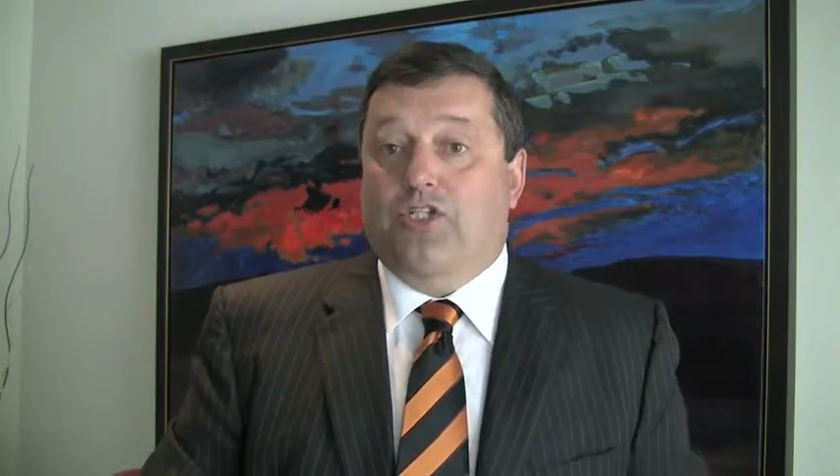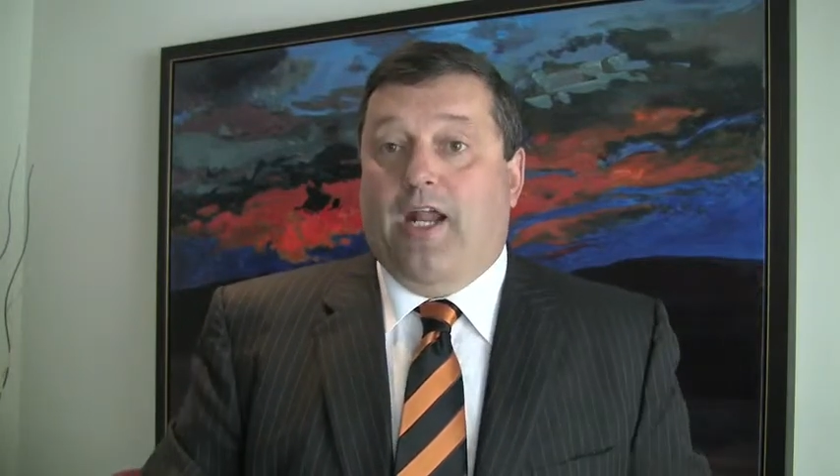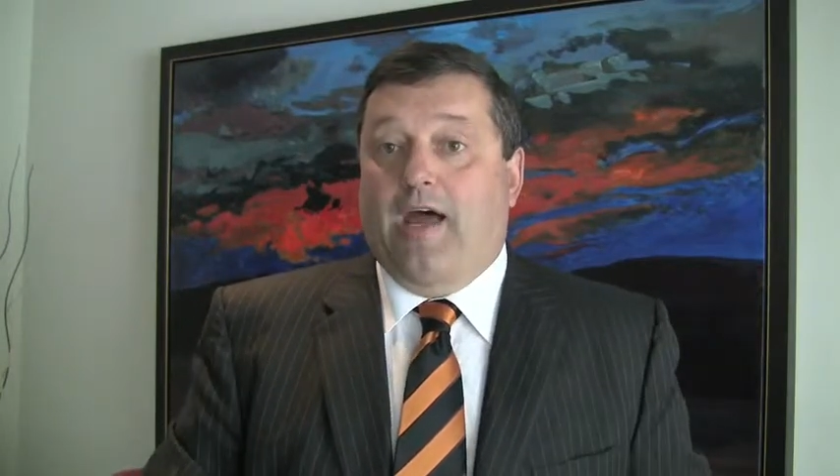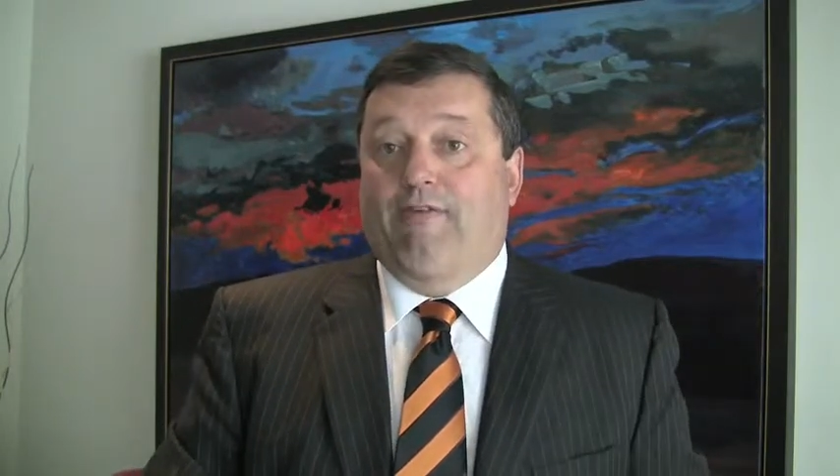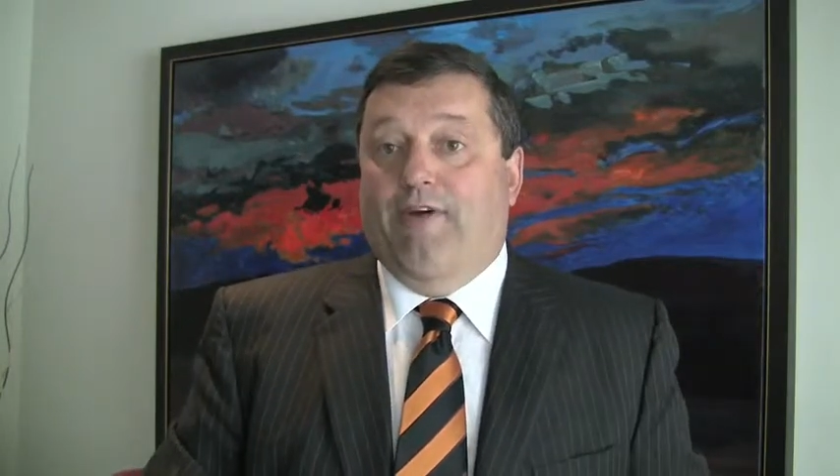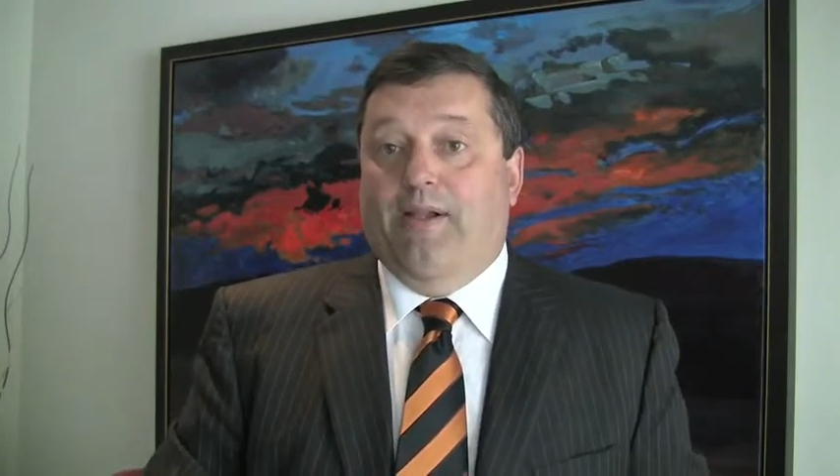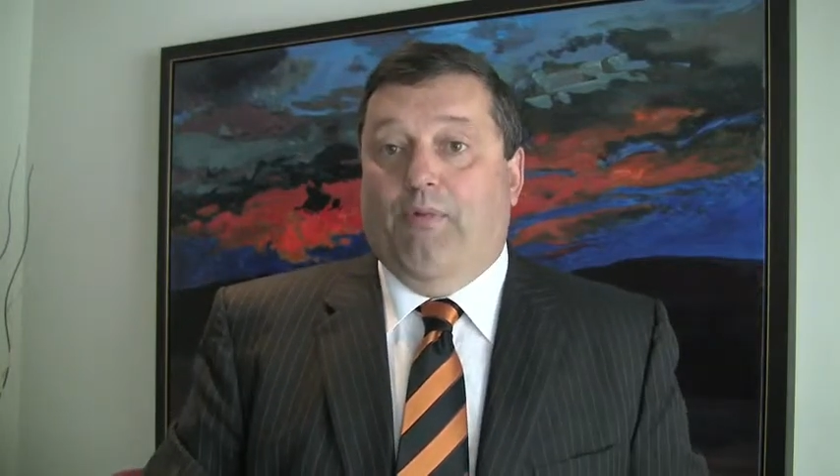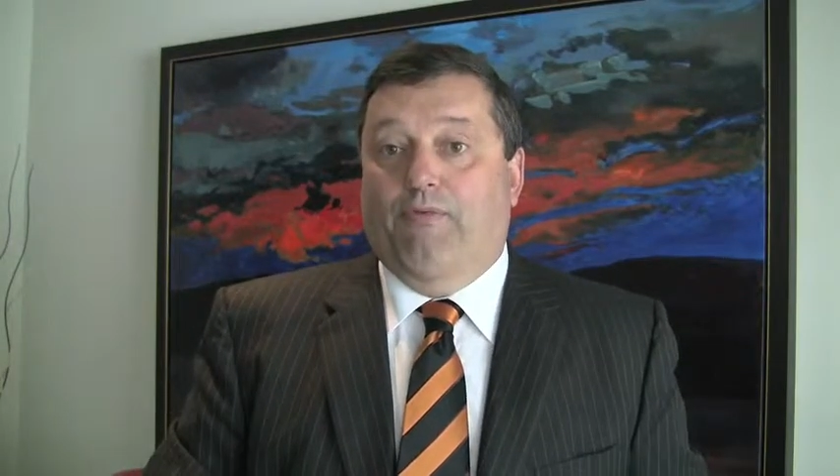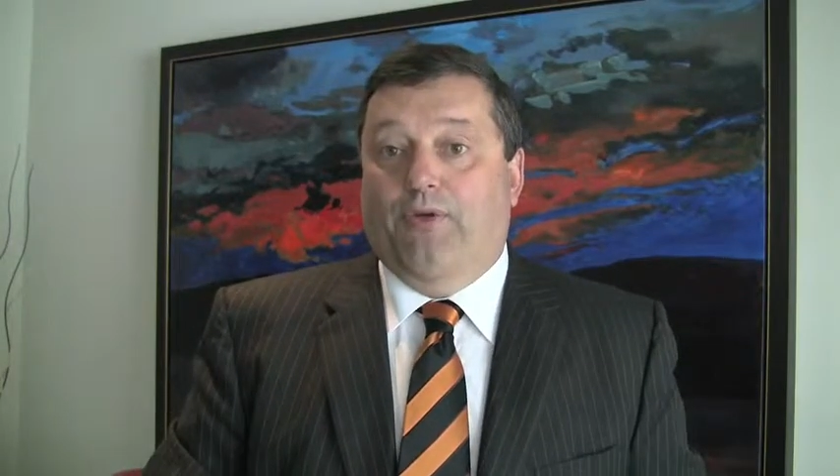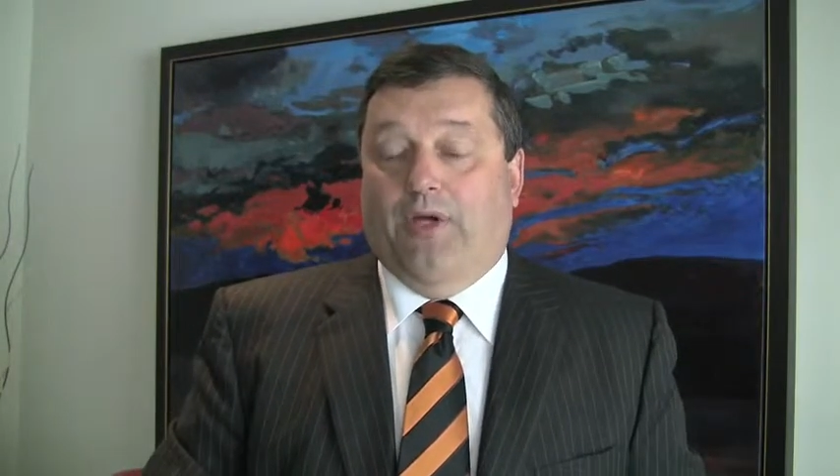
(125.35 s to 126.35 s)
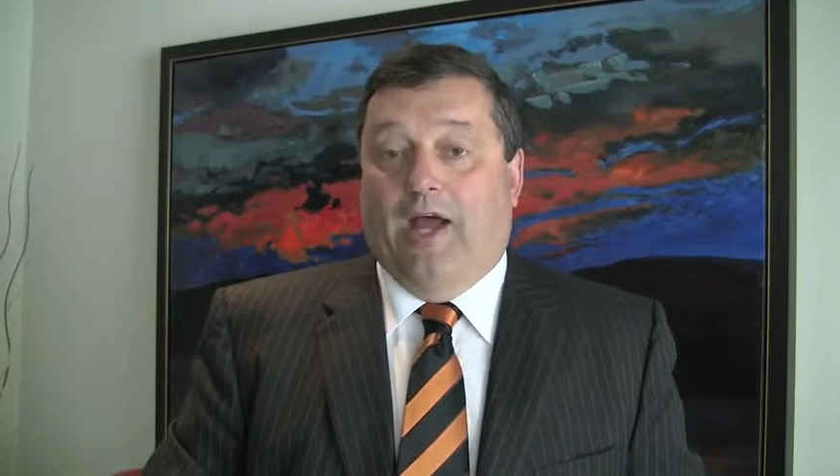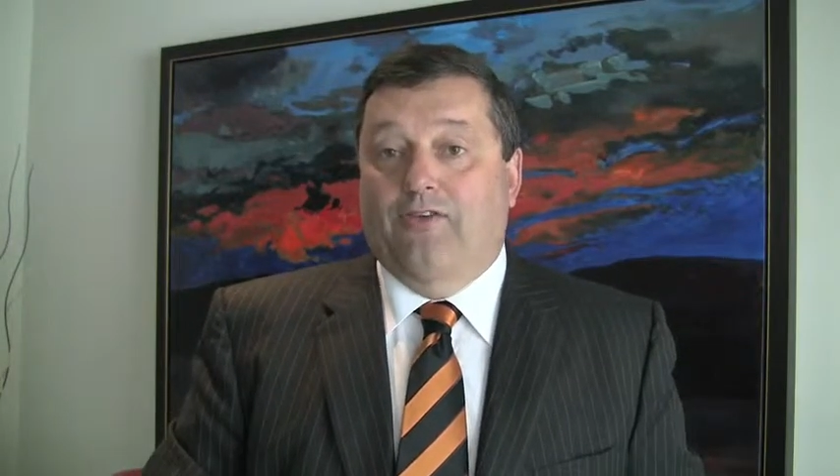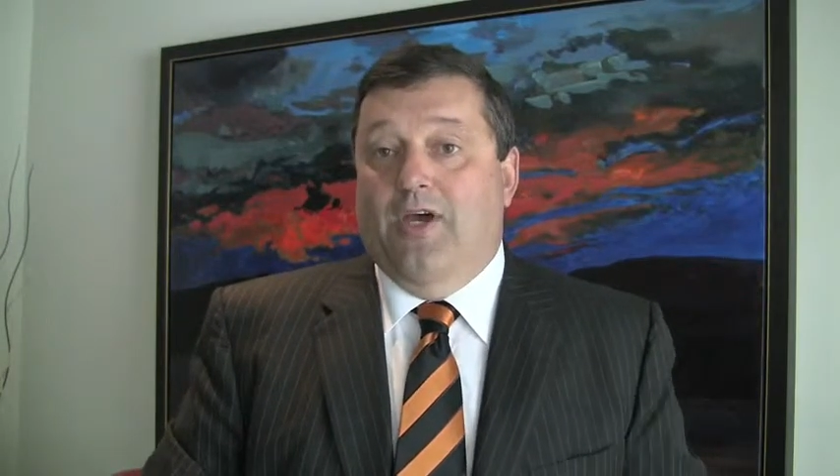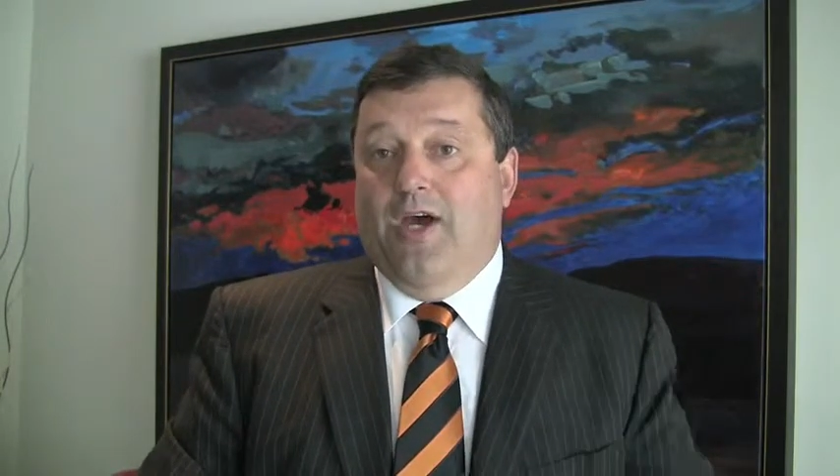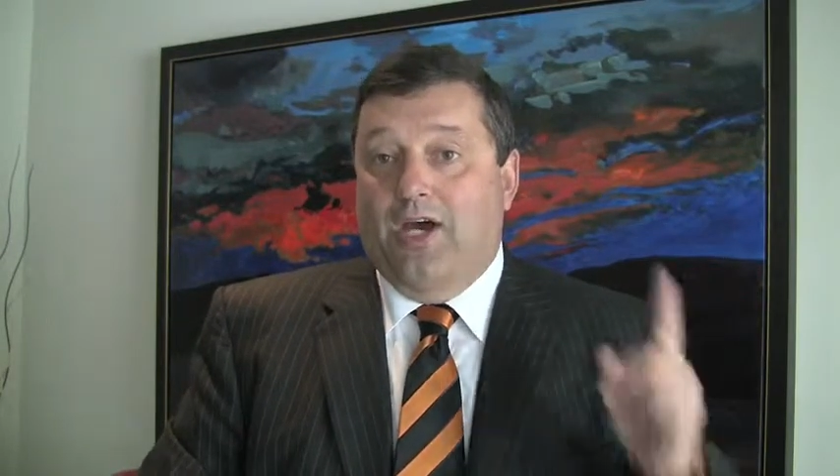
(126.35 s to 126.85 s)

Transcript: that I have available for you guys.